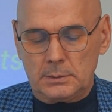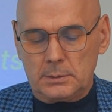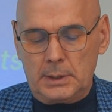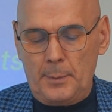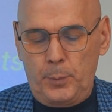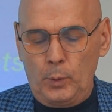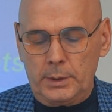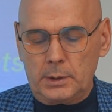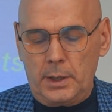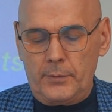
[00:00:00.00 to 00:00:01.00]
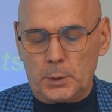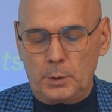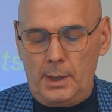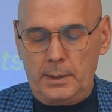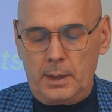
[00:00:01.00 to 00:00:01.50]
of
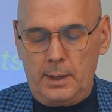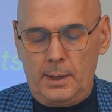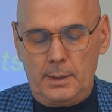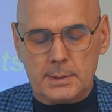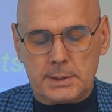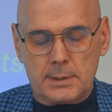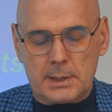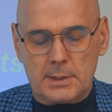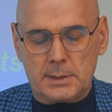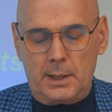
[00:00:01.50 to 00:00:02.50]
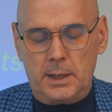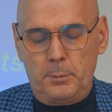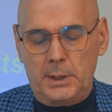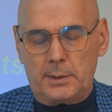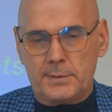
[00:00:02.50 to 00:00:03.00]
augmented and
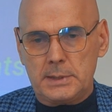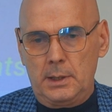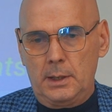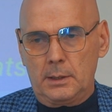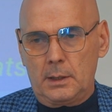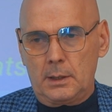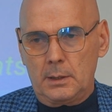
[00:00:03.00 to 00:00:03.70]
virtual reality,